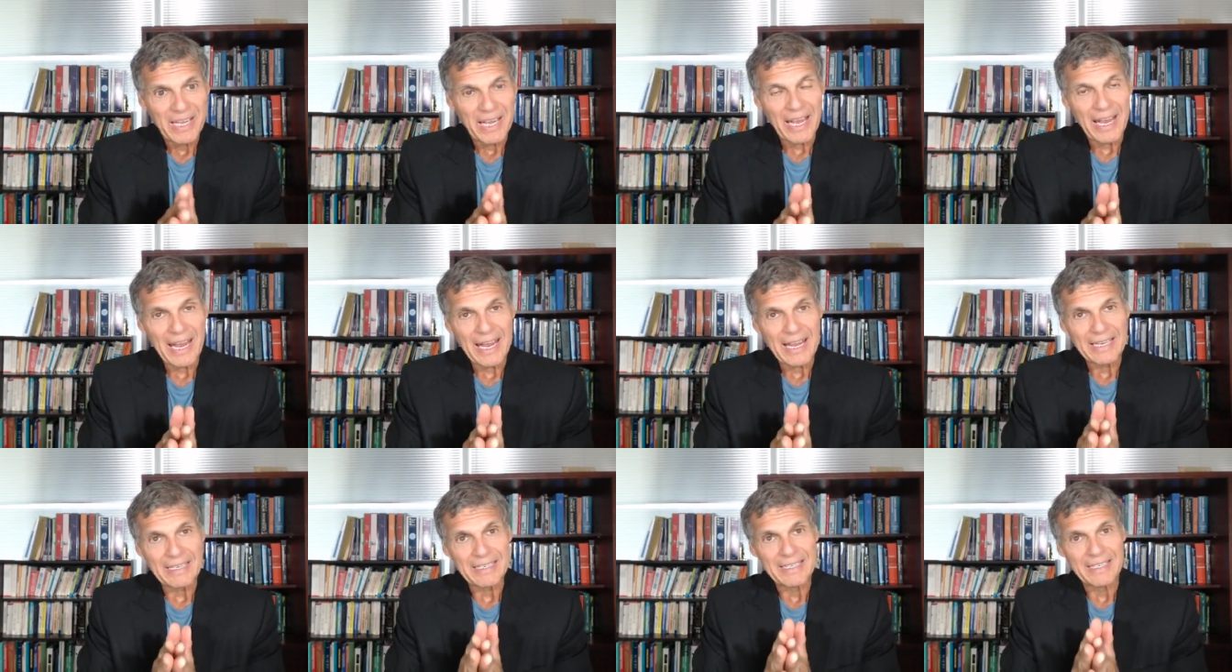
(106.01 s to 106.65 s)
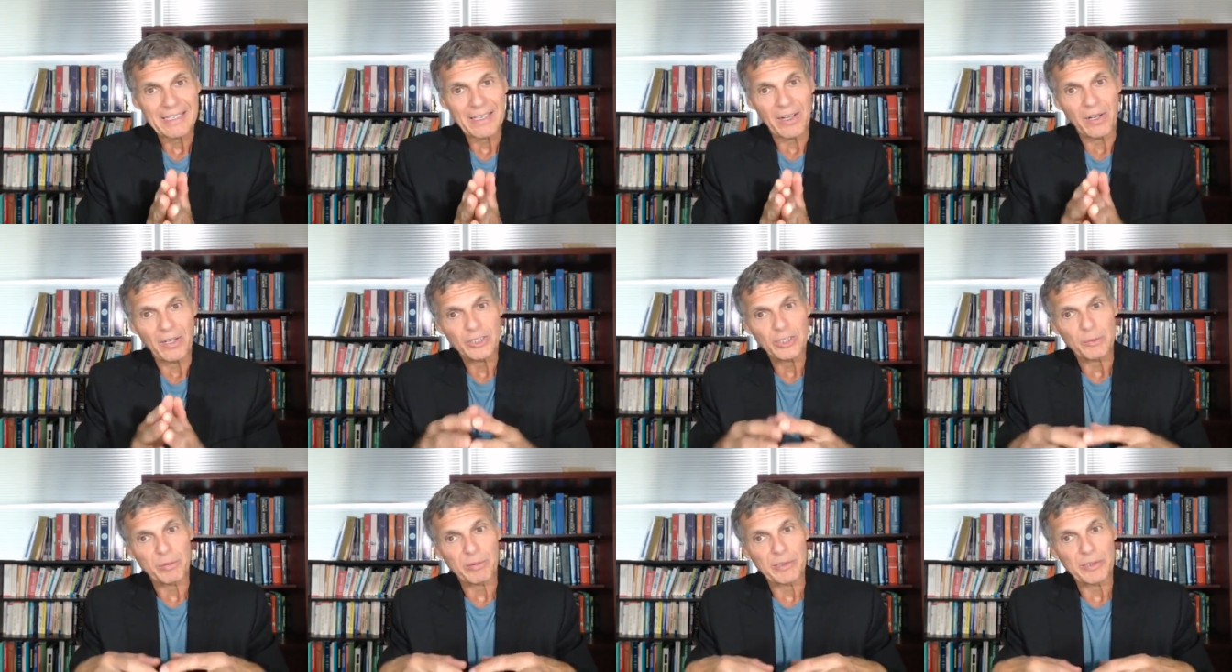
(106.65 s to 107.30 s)
and can
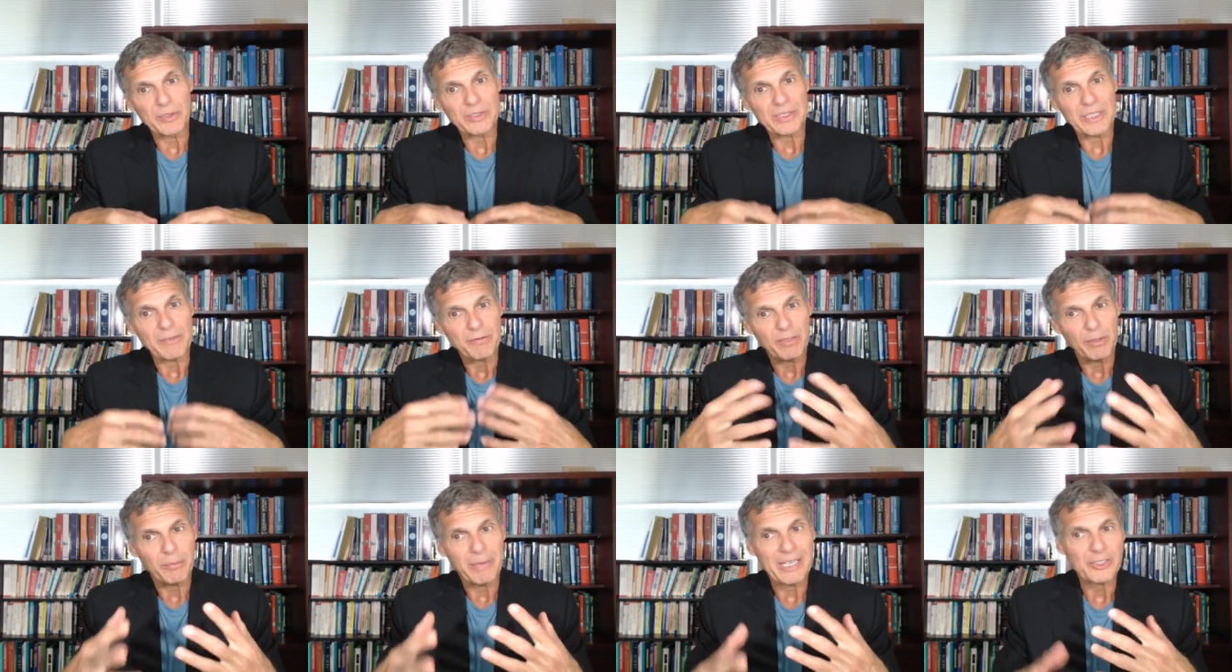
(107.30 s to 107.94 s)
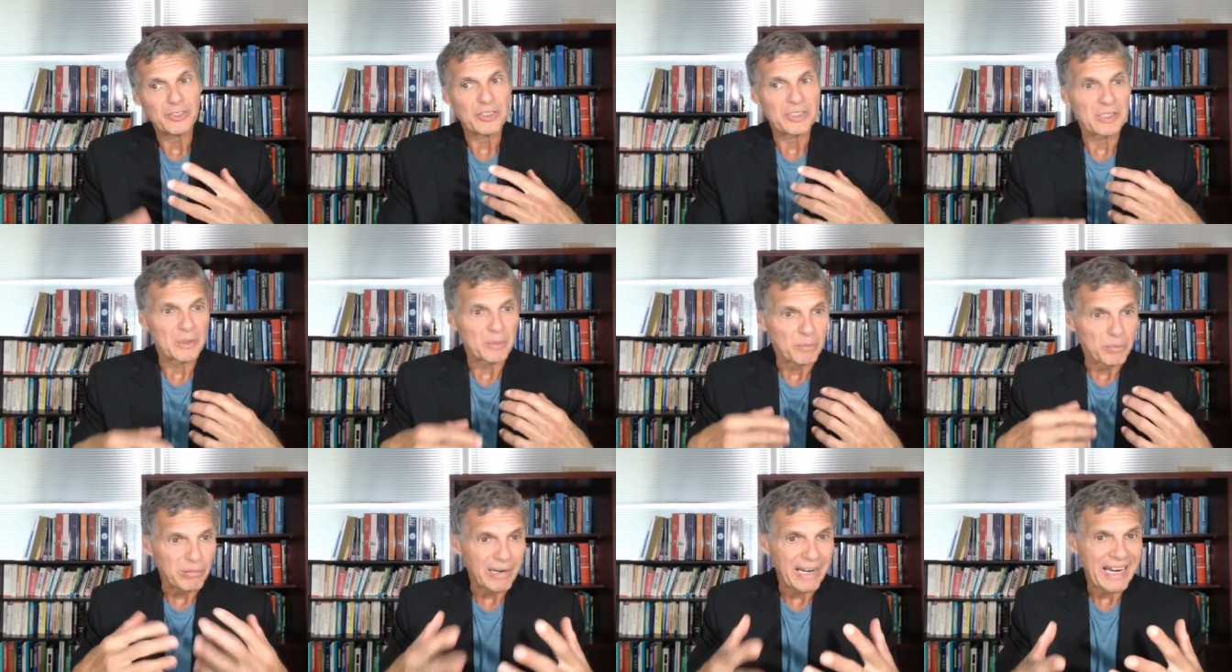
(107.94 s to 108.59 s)
also produce inflammation in the
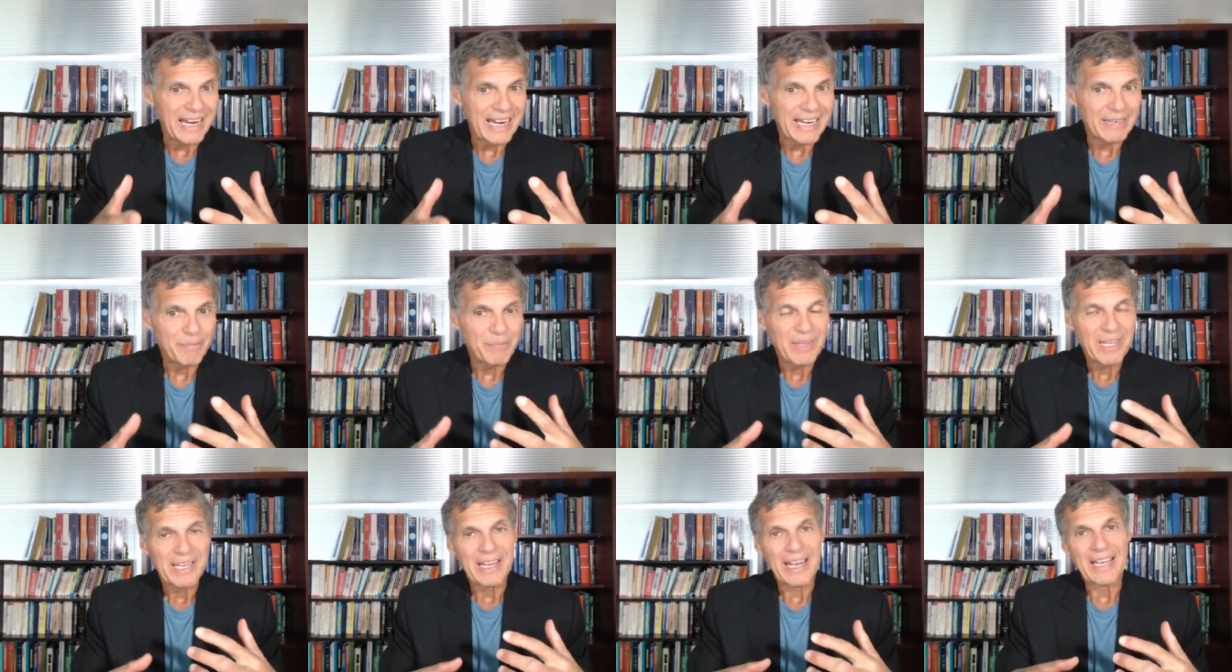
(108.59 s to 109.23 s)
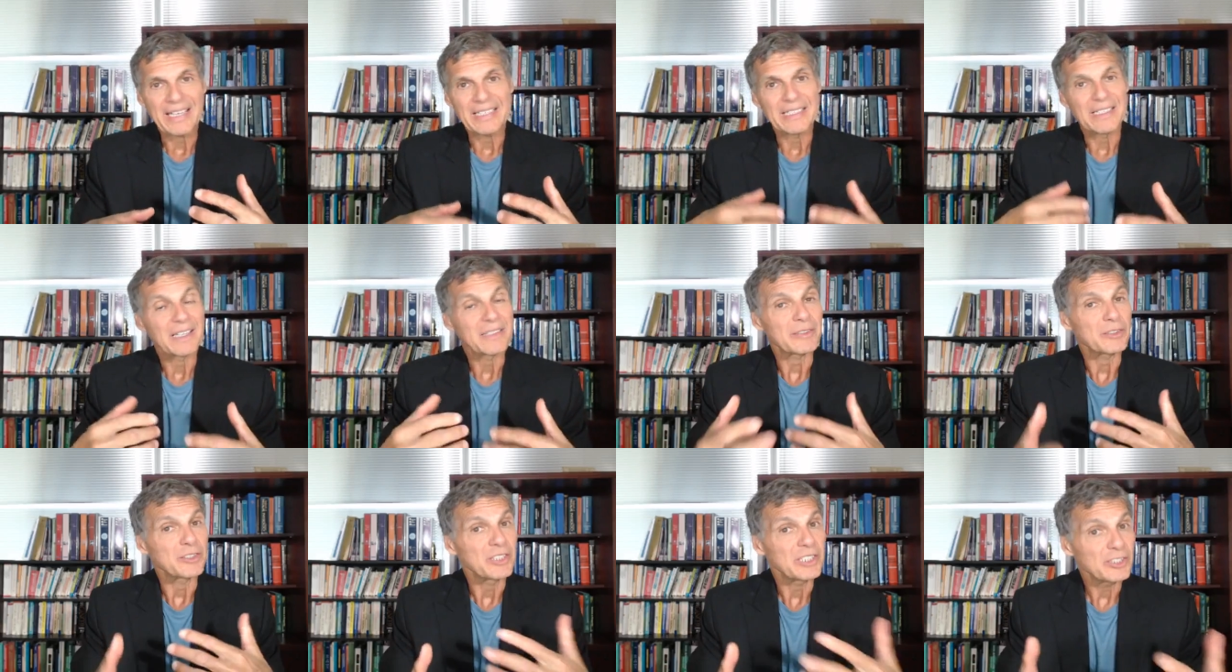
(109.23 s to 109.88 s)
brain and in
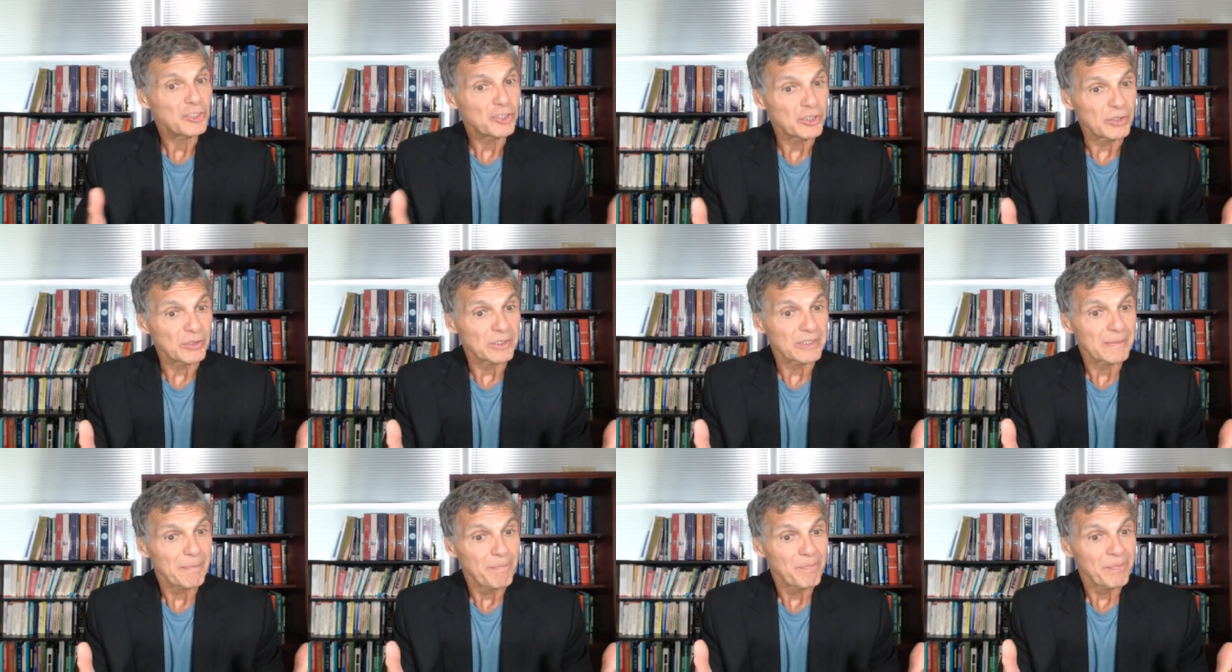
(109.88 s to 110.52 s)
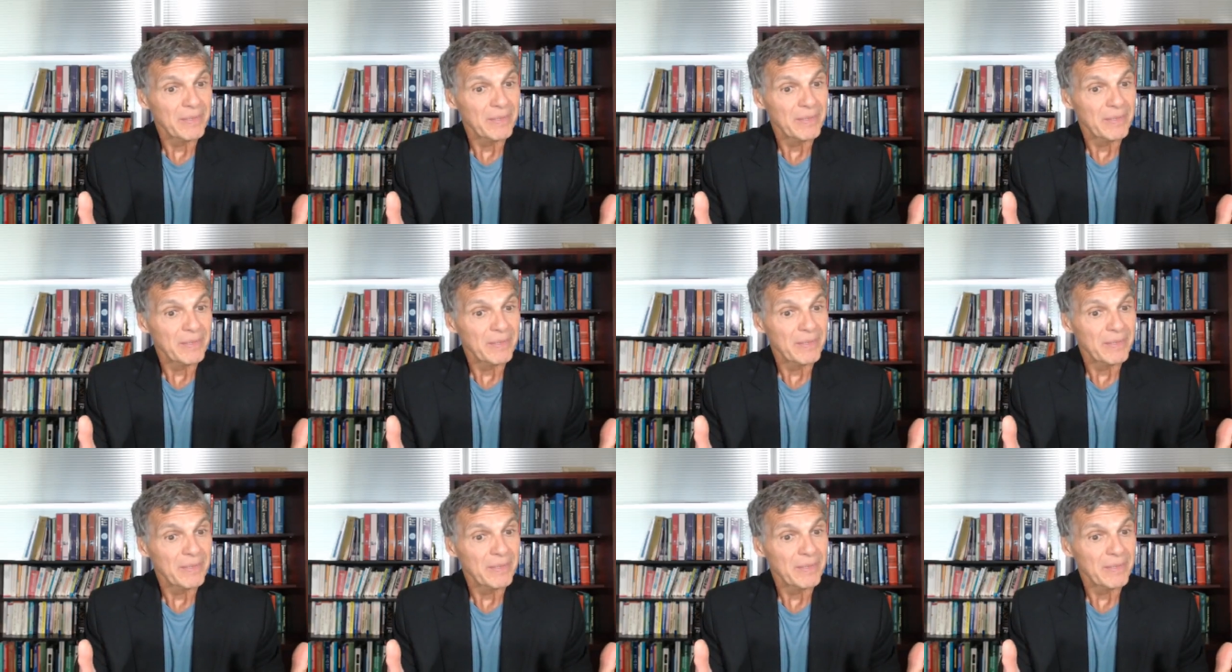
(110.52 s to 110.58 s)
other tissues.